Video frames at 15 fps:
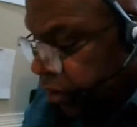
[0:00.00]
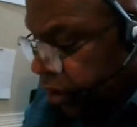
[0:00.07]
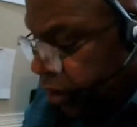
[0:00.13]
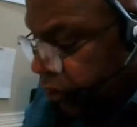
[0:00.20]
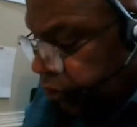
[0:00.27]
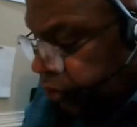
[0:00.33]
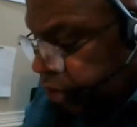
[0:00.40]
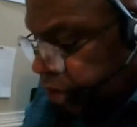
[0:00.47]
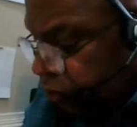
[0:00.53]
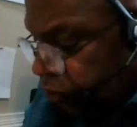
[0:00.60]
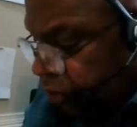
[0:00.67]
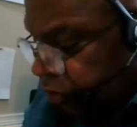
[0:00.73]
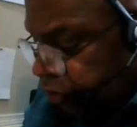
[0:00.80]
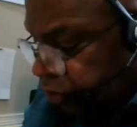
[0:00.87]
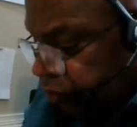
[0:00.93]
now she
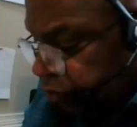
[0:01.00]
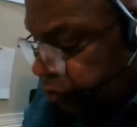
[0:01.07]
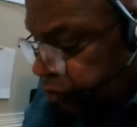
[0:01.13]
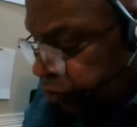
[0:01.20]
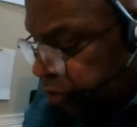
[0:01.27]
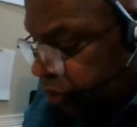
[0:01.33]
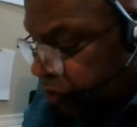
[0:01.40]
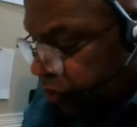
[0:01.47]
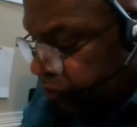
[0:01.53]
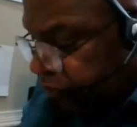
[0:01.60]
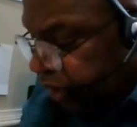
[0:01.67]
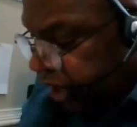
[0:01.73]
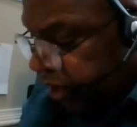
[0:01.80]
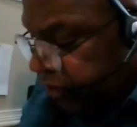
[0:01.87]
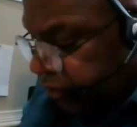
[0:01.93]
was
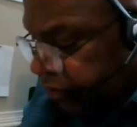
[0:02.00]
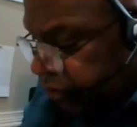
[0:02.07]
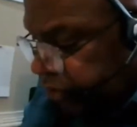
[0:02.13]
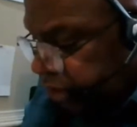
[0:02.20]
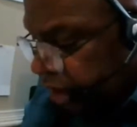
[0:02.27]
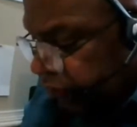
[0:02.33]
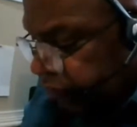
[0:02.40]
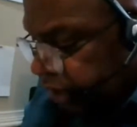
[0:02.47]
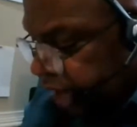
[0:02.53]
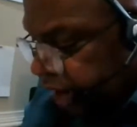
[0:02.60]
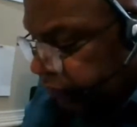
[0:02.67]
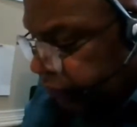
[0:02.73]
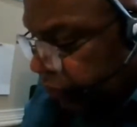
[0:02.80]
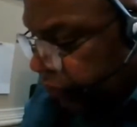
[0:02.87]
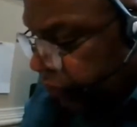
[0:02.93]
purifying herself
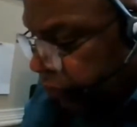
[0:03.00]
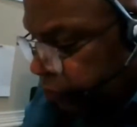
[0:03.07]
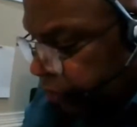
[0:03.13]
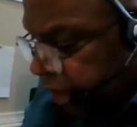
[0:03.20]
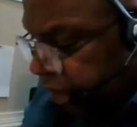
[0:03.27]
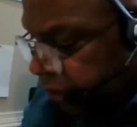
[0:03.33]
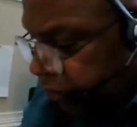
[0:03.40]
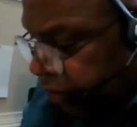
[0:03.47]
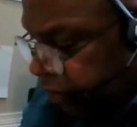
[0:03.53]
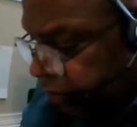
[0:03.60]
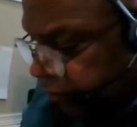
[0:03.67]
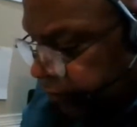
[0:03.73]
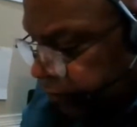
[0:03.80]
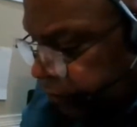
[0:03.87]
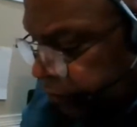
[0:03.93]
after her period.